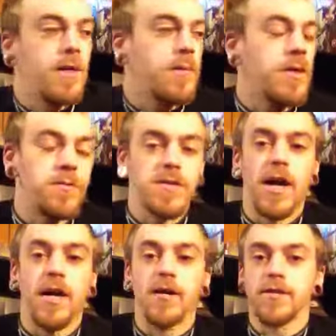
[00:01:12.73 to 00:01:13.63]
But he
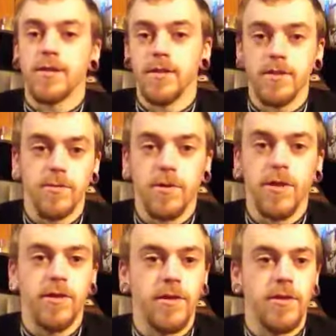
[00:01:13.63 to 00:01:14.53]
retires. He doesn't want
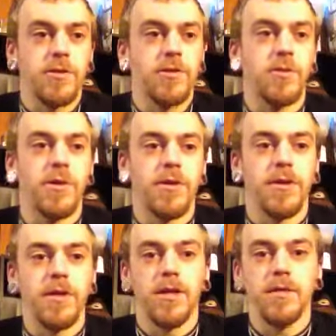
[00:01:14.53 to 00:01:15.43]
anything to do with
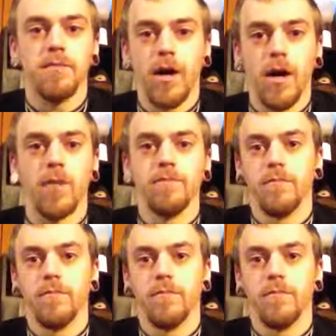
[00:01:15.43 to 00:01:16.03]
the mob,